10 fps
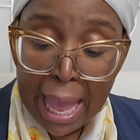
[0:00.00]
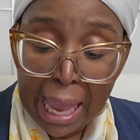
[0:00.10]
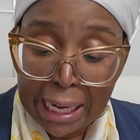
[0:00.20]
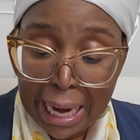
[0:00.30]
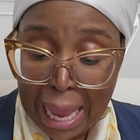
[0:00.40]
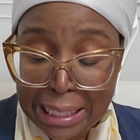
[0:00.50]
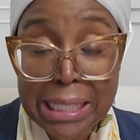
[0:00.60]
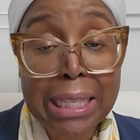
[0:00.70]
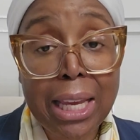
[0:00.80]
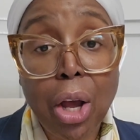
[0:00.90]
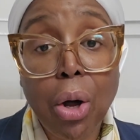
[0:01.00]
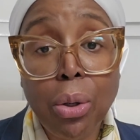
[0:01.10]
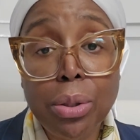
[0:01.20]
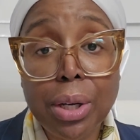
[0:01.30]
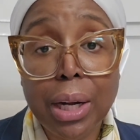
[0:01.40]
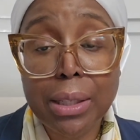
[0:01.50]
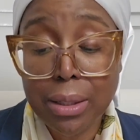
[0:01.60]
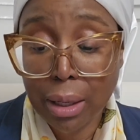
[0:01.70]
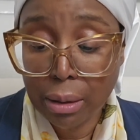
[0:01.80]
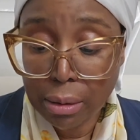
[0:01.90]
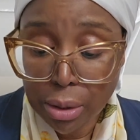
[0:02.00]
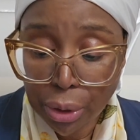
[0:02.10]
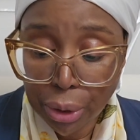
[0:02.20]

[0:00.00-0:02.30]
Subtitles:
And lastly, older adults